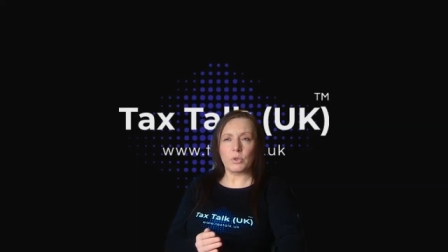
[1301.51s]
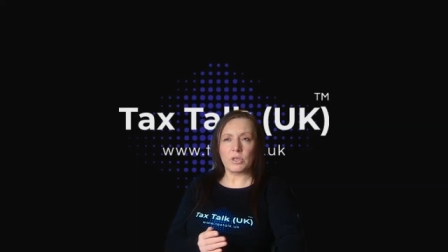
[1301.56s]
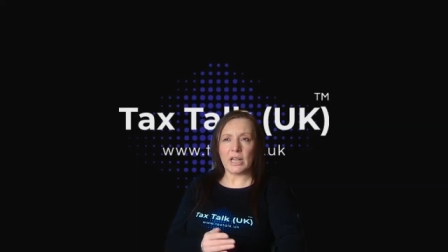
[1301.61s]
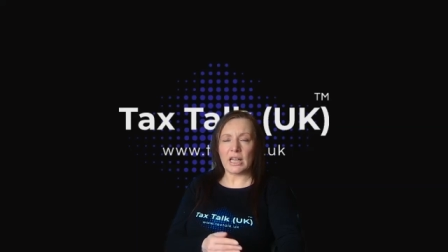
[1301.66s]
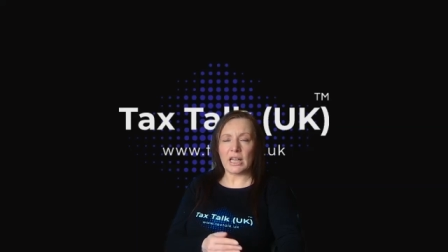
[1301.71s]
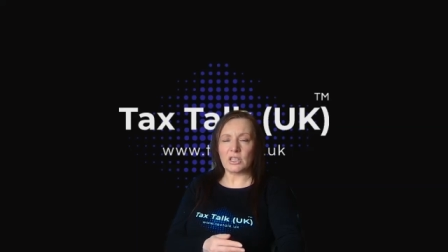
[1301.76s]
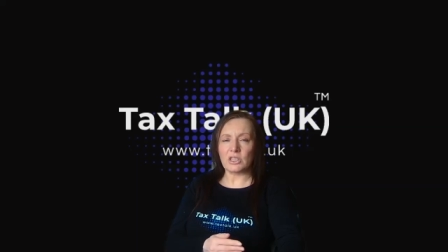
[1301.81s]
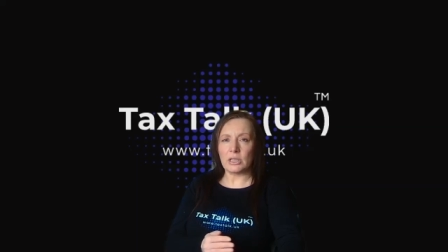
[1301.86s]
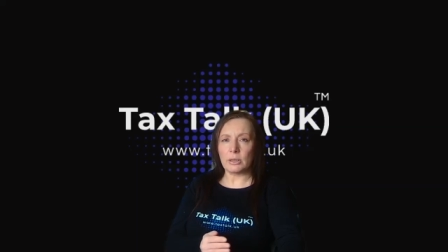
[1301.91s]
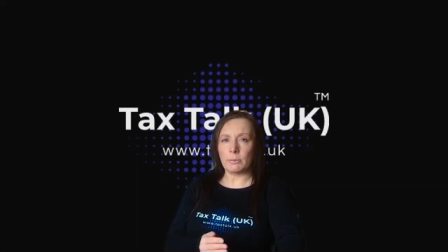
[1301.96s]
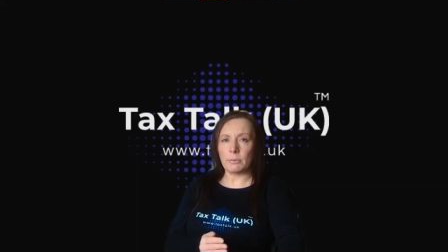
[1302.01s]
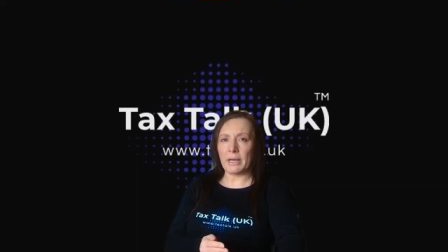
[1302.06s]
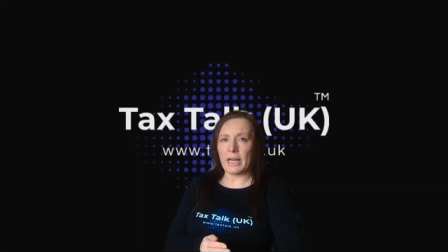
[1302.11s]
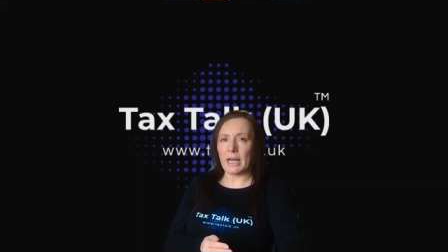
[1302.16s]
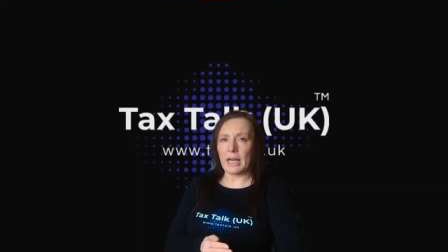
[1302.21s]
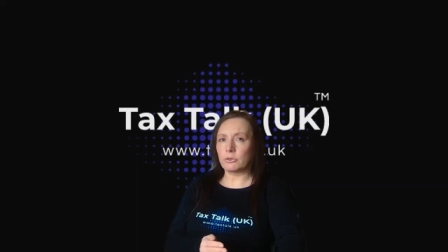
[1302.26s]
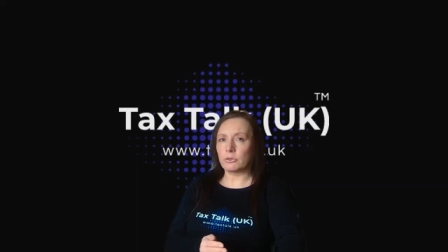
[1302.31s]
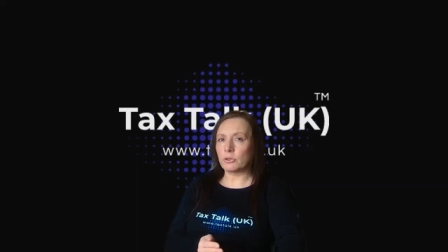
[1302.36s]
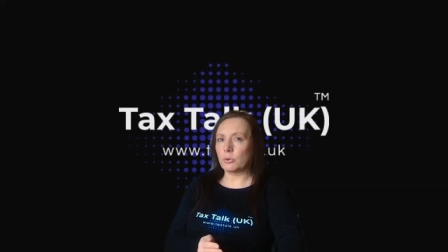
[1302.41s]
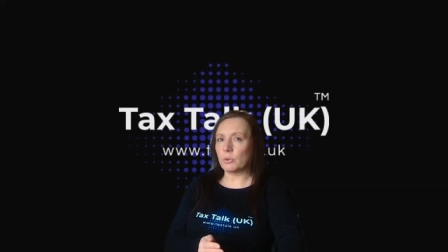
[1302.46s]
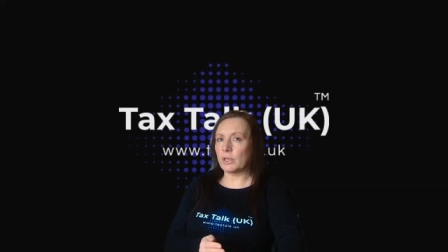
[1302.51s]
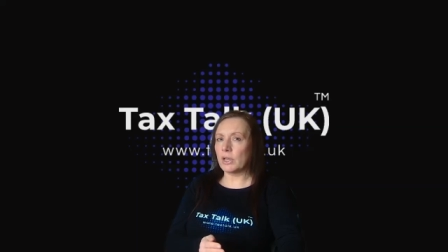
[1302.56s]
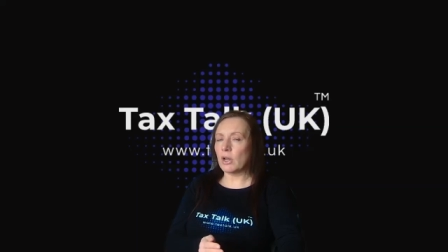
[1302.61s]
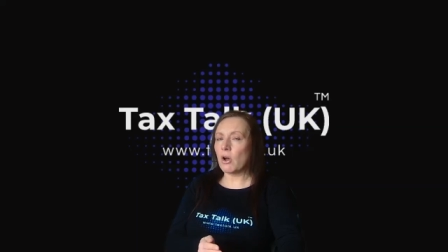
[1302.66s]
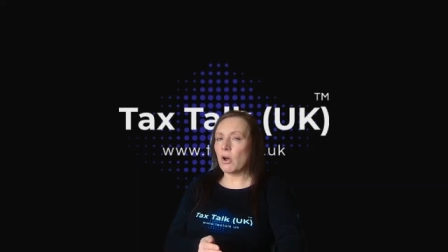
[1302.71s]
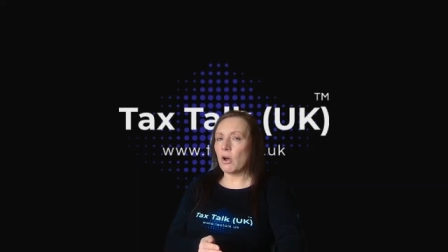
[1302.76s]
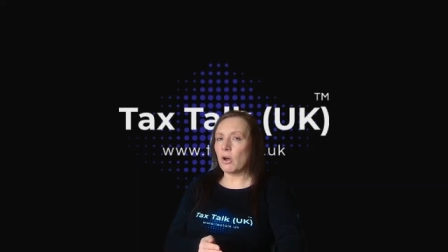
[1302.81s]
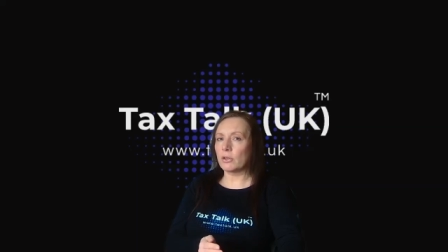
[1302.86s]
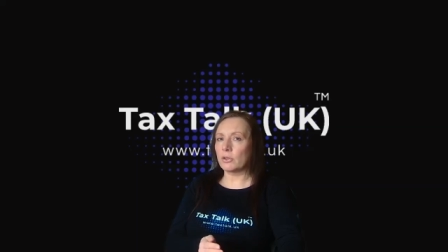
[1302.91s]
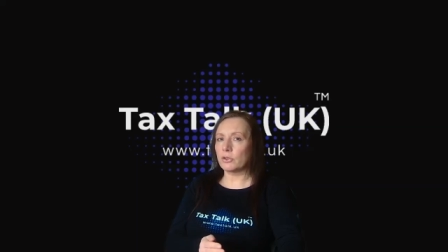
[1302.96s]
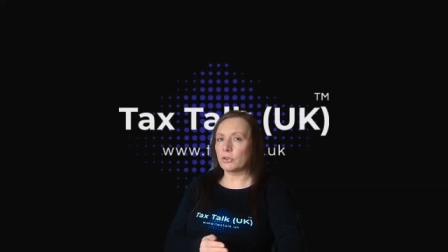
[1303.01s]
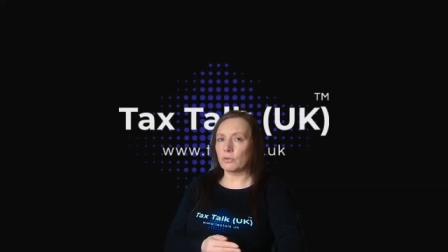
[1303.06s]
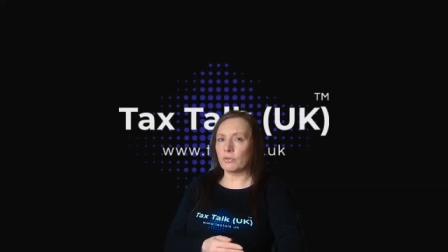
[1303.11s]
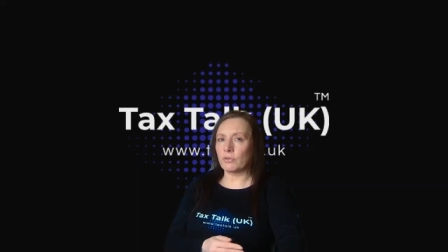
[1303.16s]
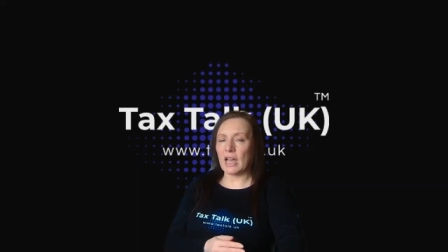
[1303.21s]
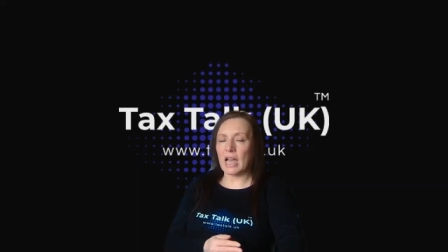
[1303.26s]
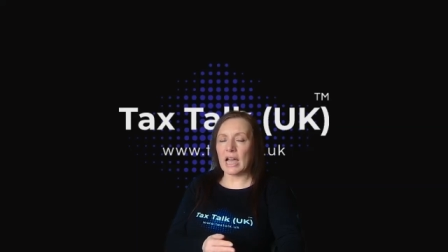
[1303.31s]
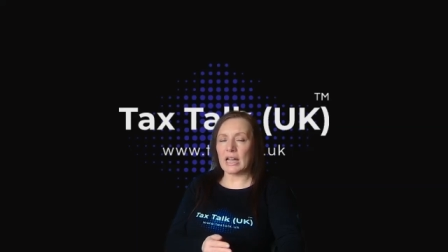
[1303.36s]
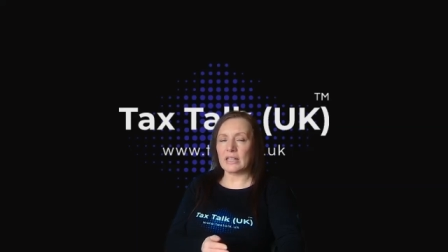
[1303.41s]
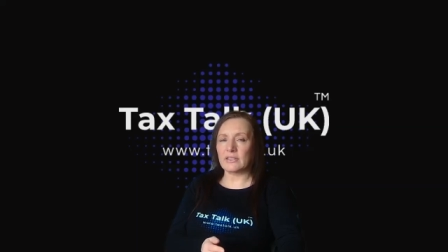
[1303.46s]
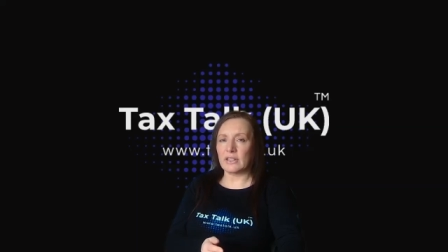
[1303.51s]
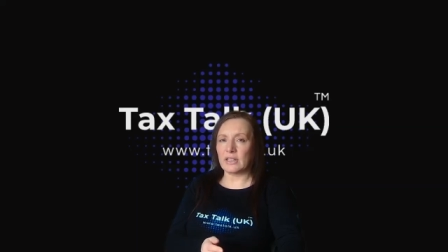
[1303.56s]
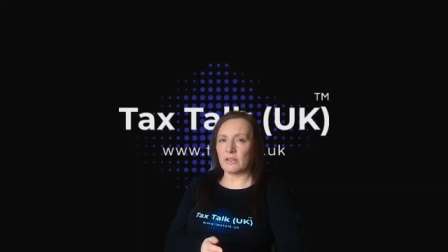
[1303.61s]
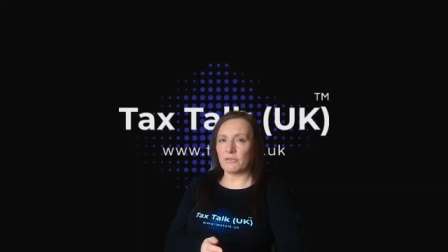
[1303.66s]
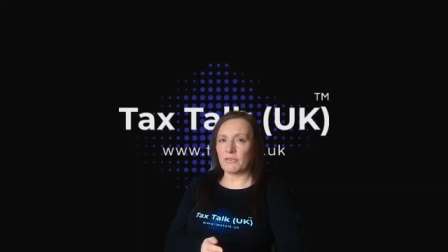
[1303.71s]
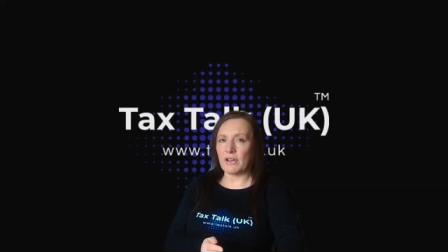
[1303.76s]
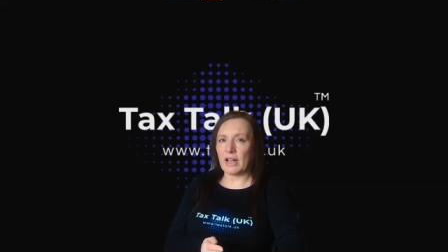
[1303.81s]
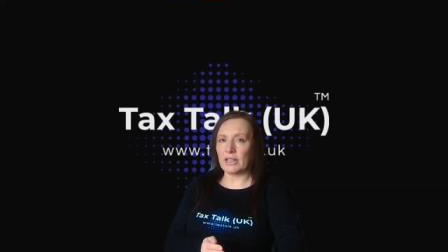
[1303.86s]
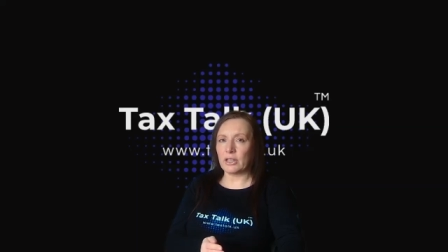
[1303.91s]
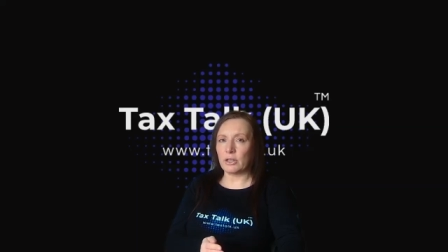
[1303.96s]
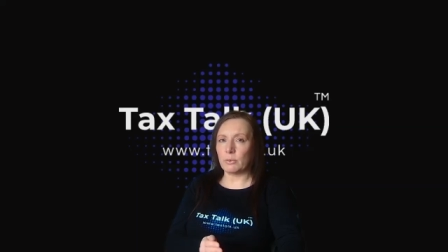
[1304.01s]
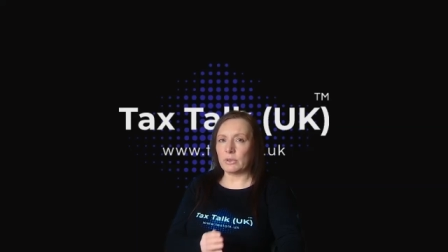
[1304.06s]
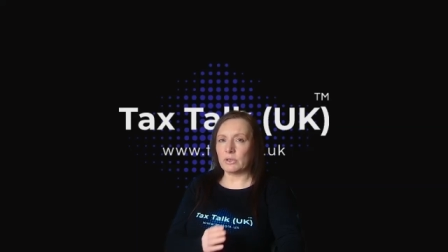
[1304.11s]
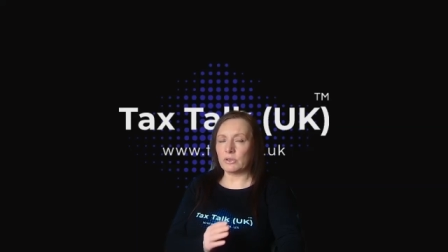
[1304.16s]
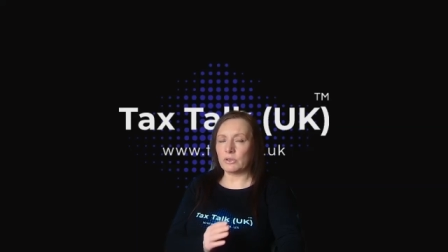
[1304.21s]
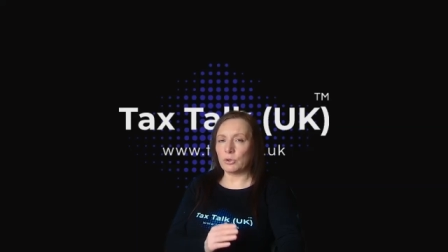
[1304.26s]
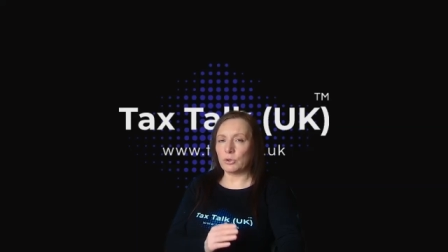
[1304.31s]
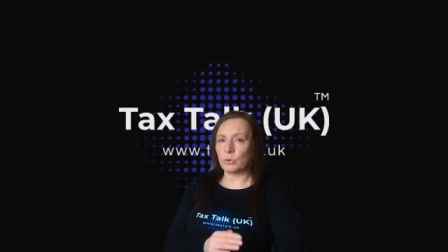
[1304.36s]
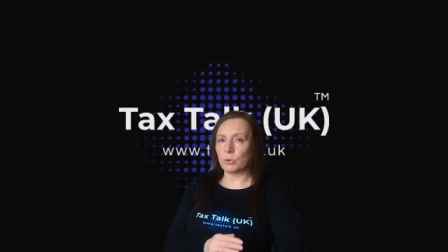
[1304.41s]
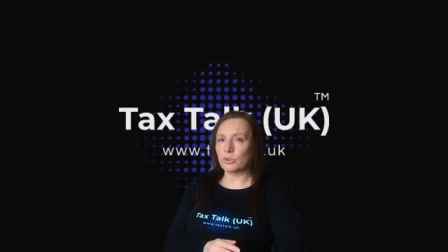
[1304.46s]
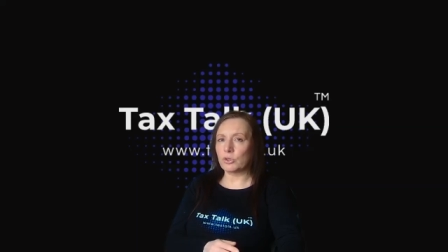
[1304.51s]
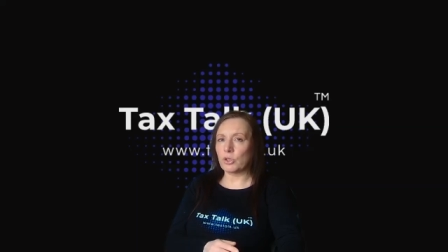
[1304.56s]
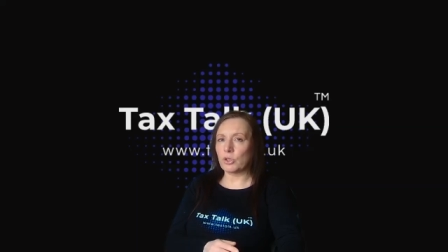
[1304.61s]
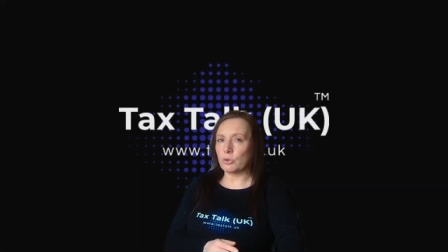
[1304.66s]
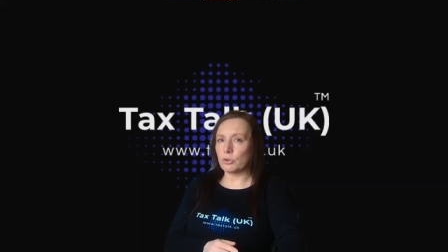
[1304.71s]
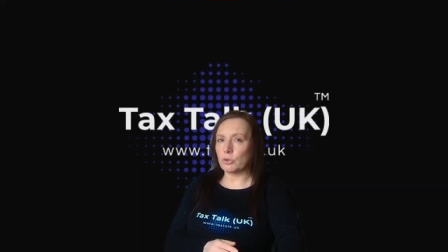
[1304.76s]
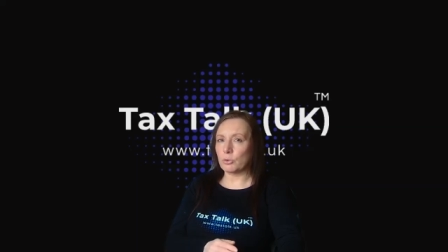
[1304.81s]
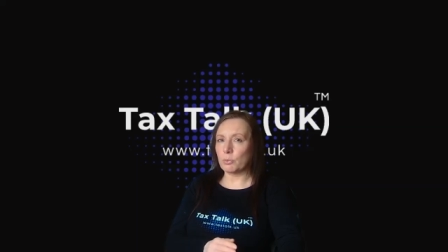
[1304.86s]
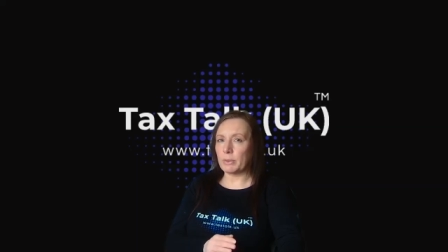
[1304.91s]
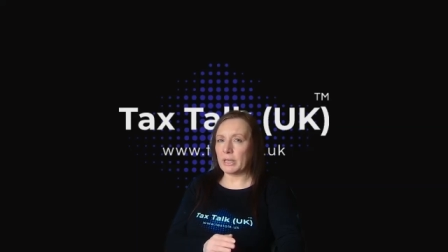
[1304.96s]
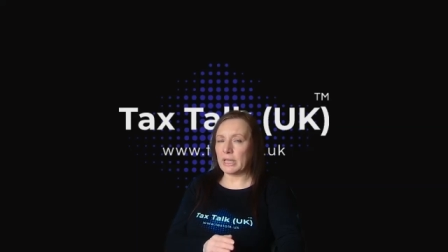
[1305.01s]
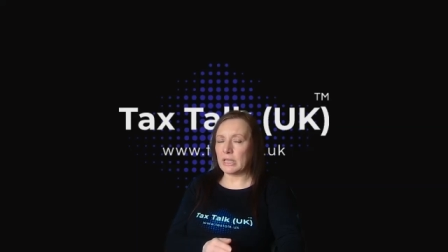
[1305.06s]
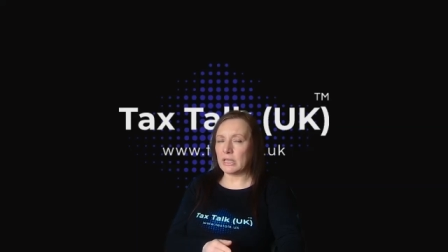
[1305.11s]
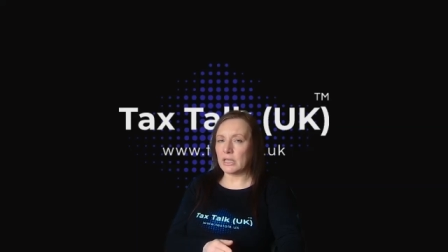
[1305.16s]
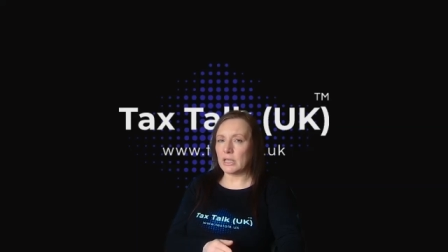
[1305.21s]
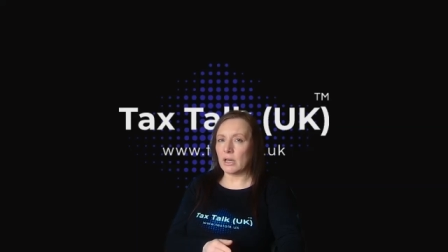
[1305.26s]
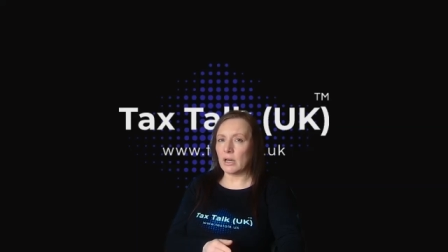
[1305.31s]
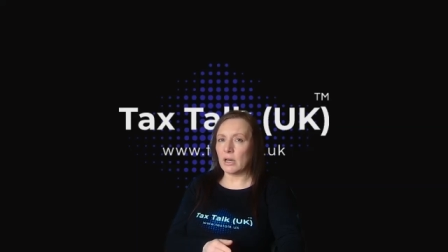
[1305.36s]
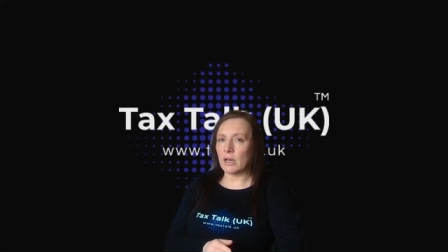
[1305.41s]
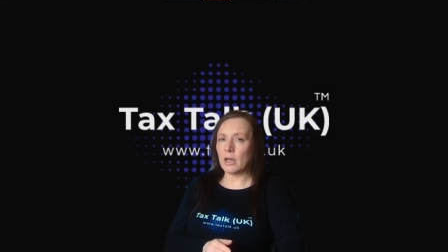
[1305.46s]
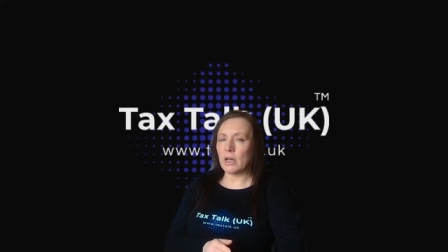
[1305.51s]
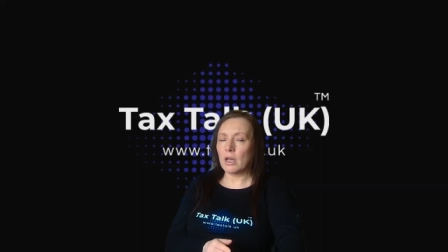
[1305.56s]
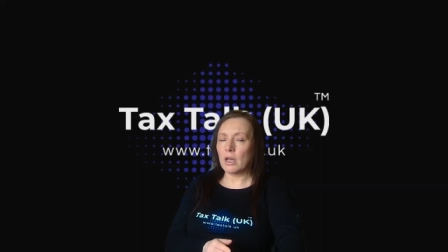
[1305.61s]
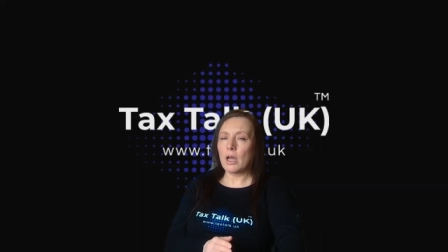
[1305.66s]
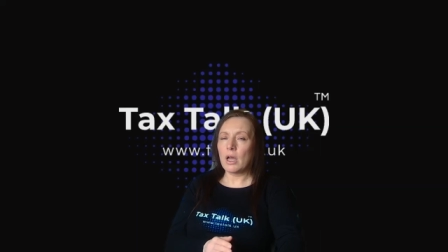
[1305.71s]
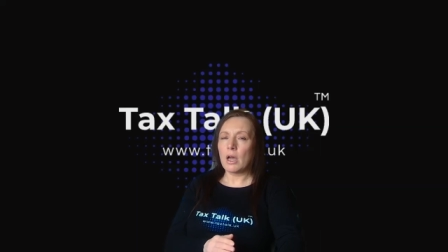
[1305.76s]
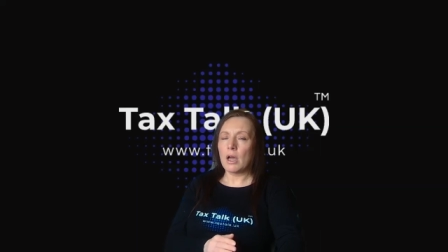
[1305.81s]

would actually be able to enhance or add any value into your social media